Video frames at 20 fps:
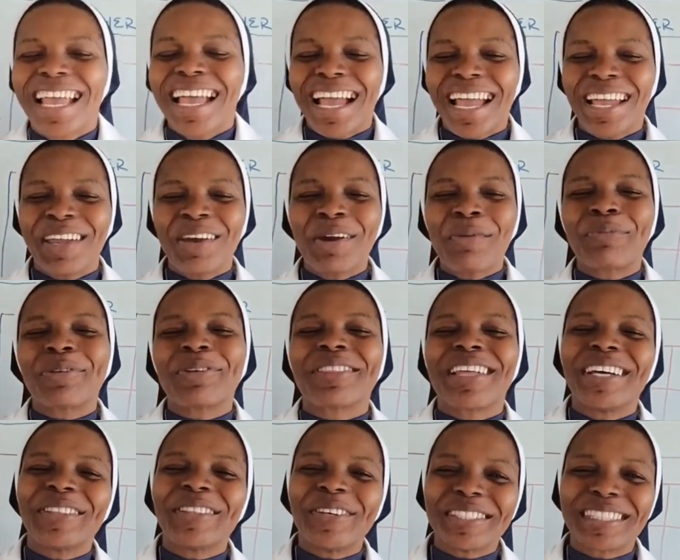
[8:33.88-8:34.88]
I hope you
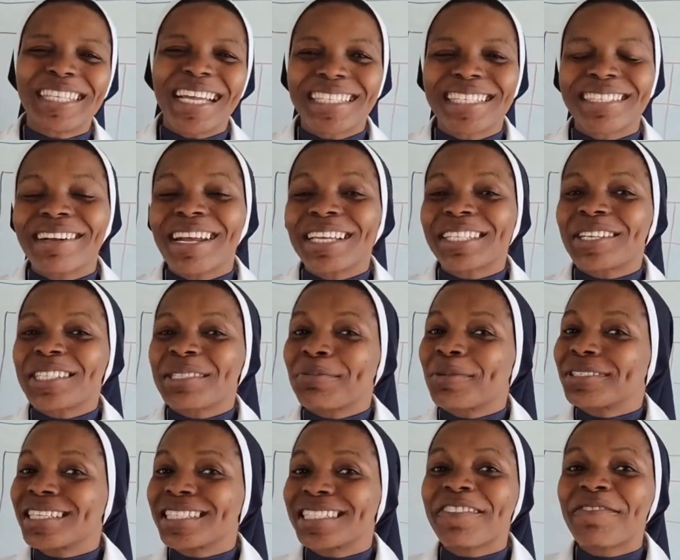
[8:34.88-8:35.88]
now know that resource
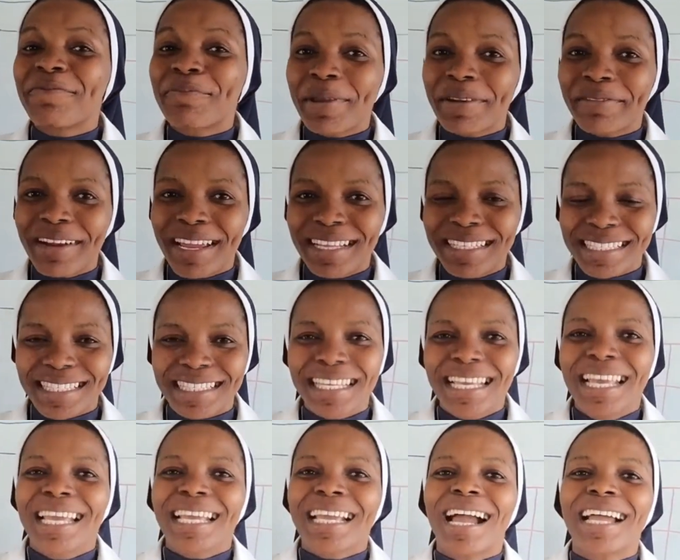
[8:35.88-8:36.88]
positive parents
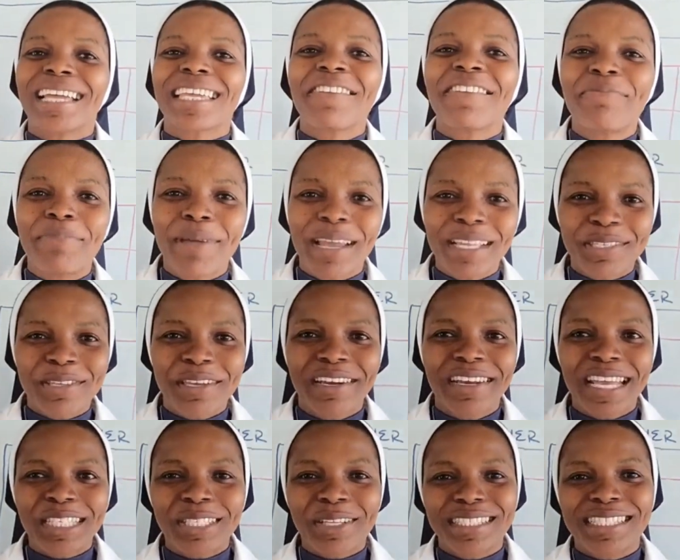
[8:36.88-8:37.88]
can give birth to a
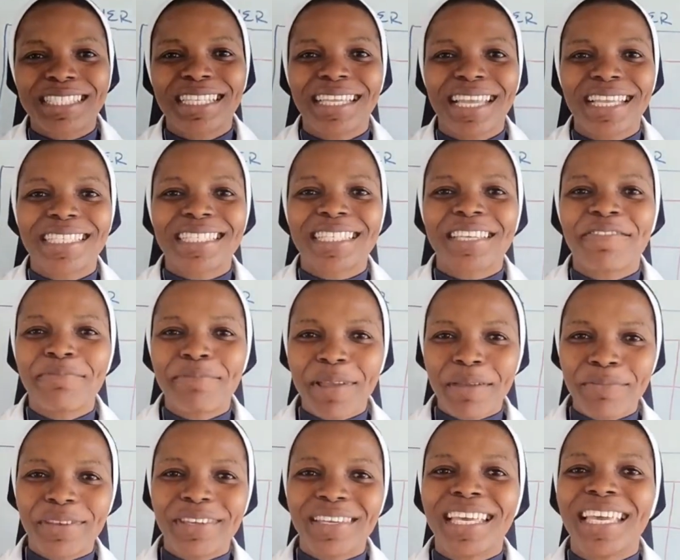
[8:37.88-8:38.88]
resource negative
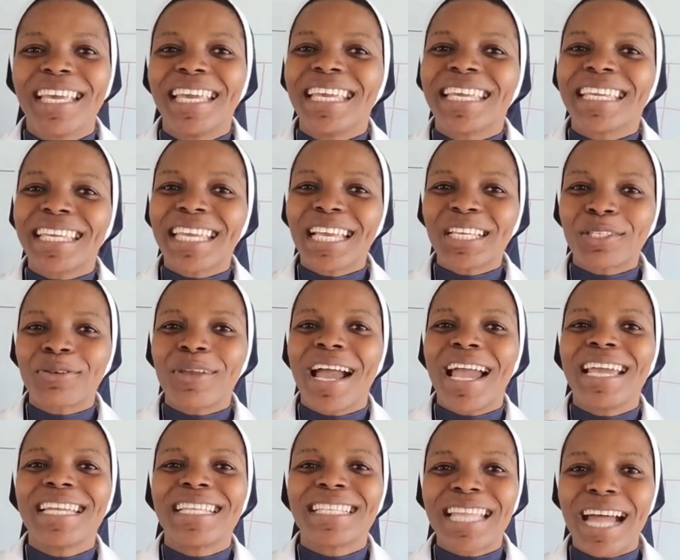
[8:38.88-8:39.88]
baby. In case you
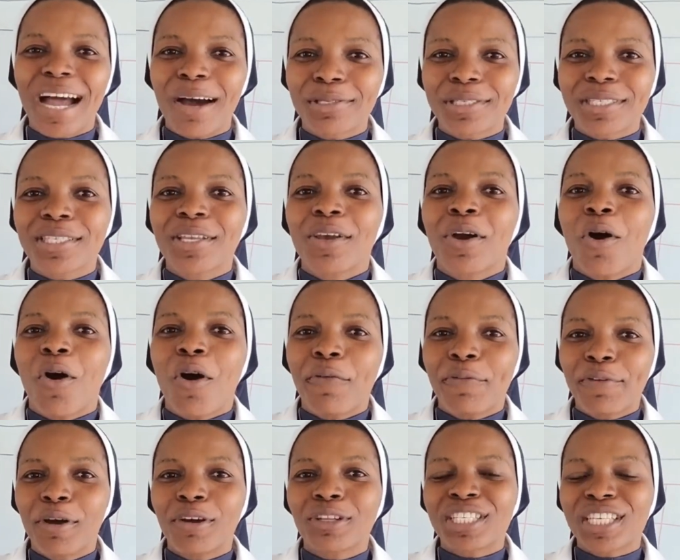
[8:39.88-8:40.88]
are in doubt of
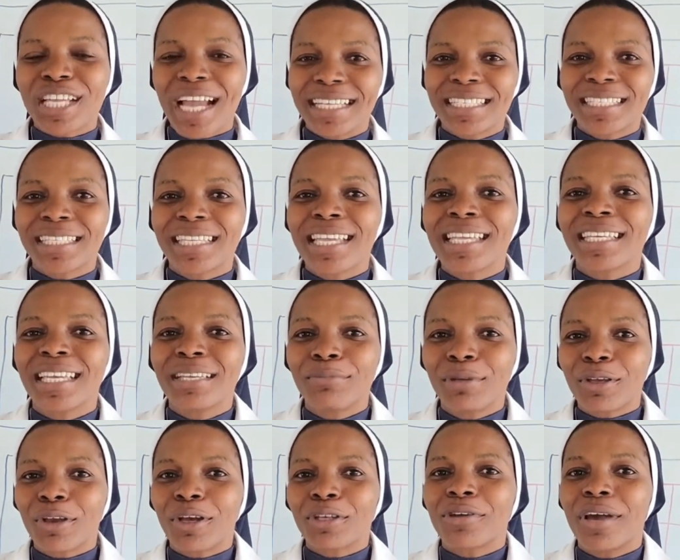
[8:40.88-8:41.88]
your child, thinking
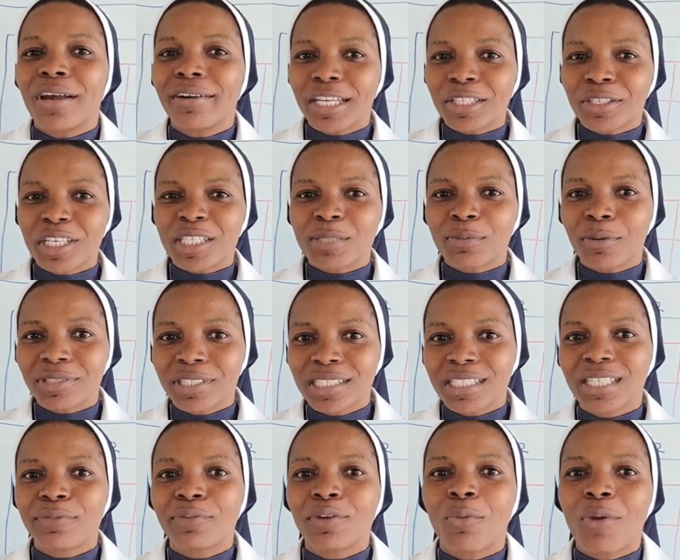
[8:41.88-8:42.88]
because you are resource
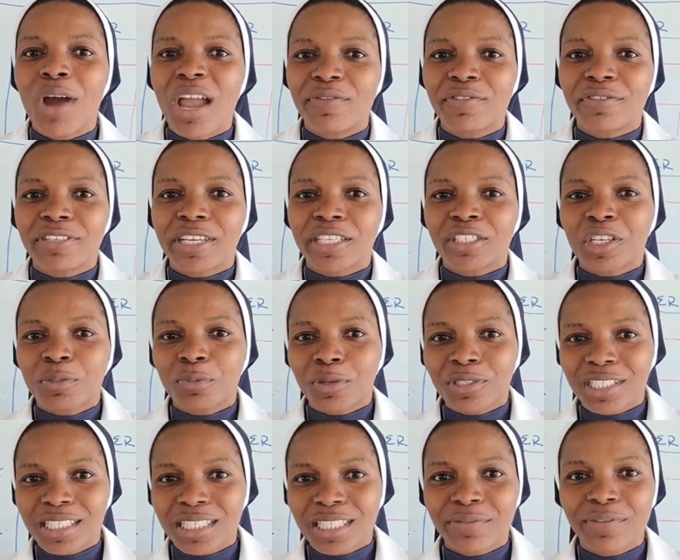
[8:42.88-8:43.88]
positive, your wife is resource
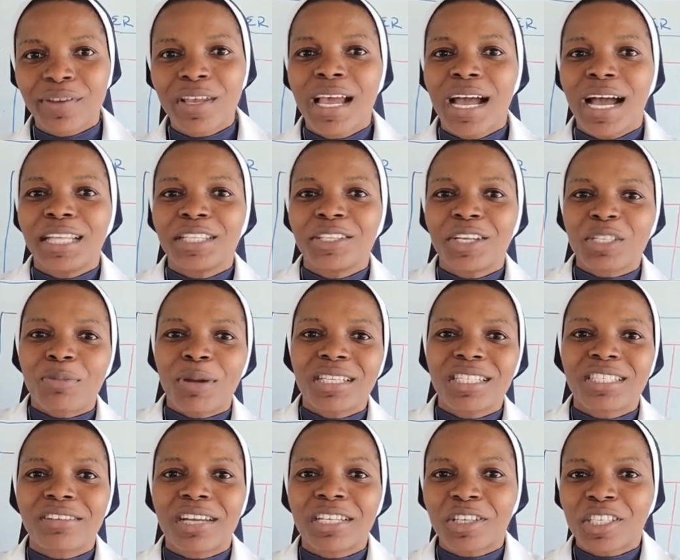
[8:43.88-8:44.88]
positive and the husband
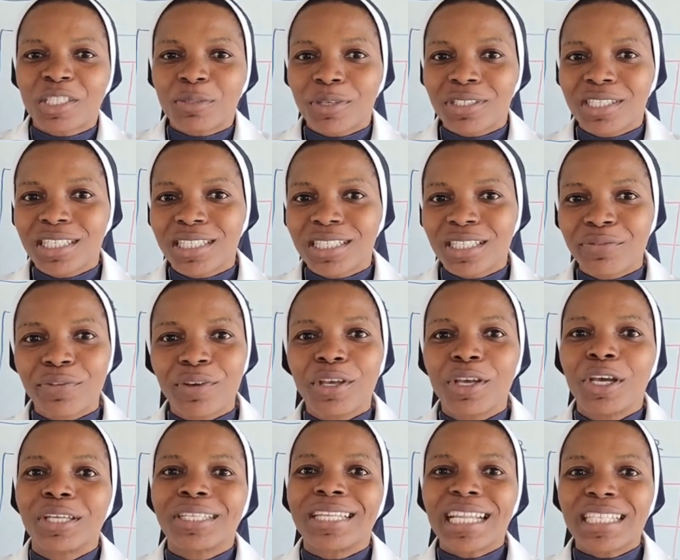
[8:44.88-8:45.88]
is resource positive,
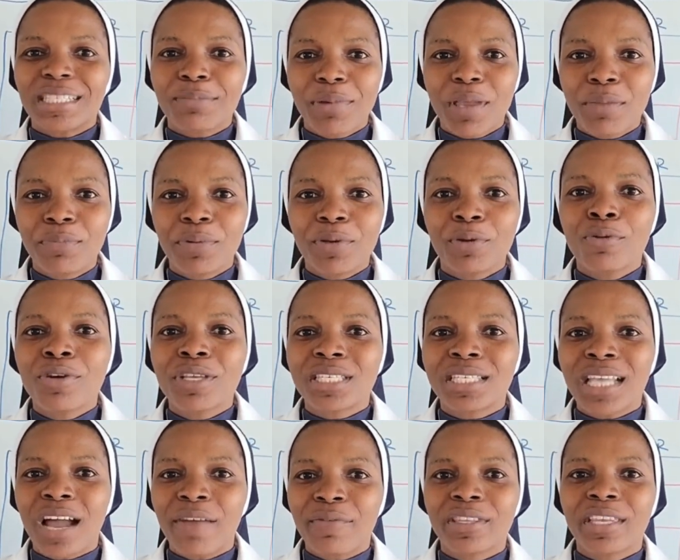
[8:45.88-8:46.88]
that baby who is
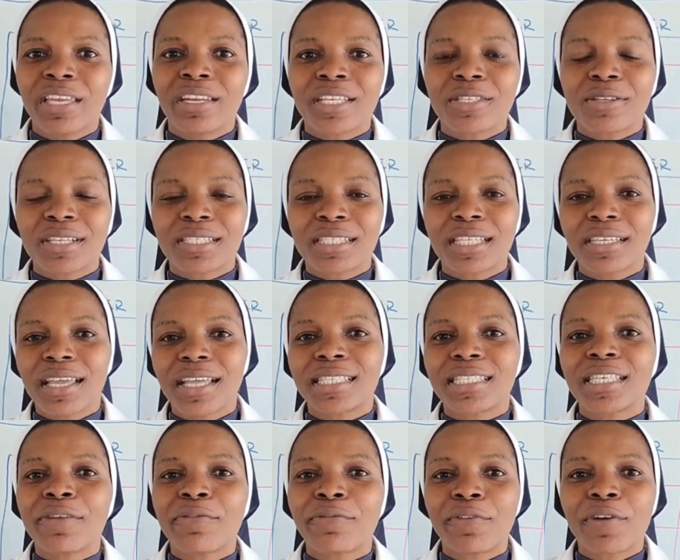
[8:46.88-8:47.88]
having a resource
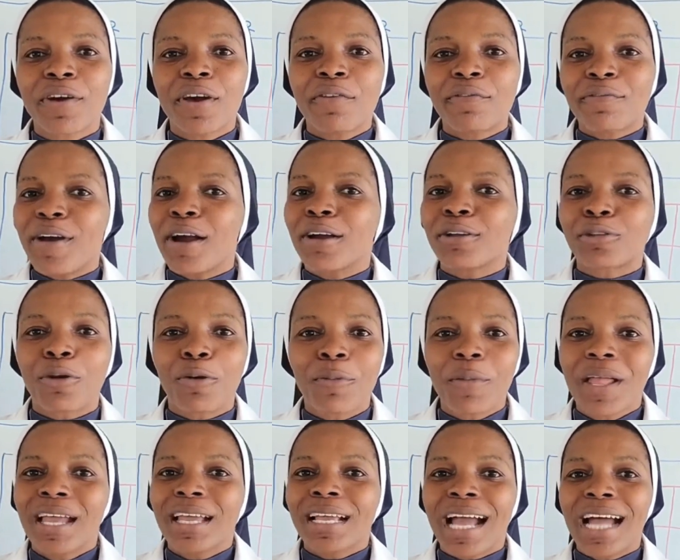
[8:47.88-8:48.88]
negative factor
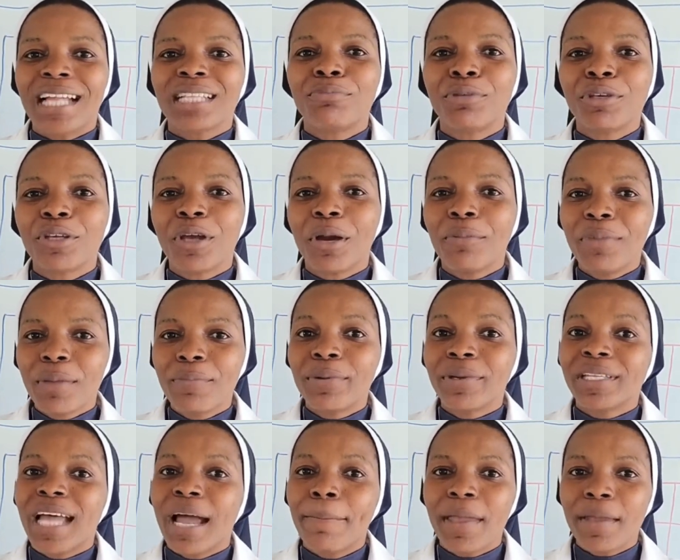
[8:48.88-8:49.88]
can't be your
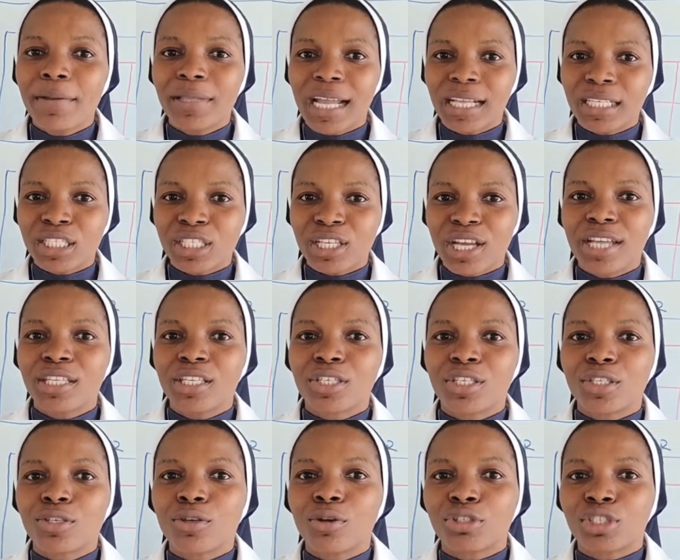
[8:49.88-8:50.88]
baby. That baby, that child
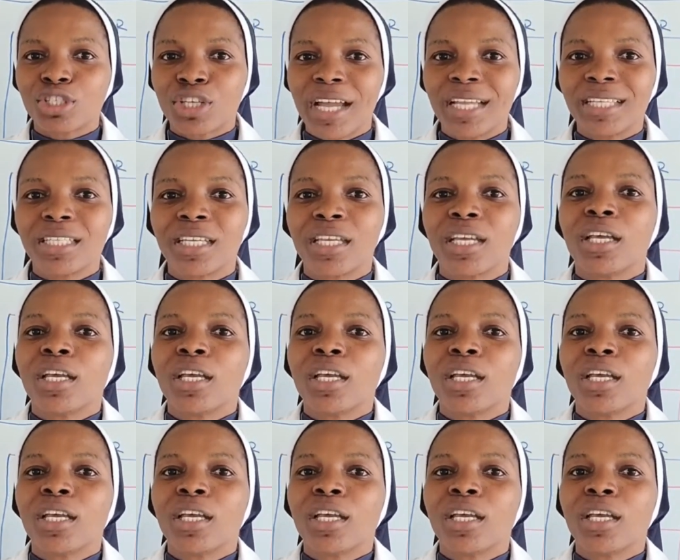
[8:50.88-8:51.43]
is your child.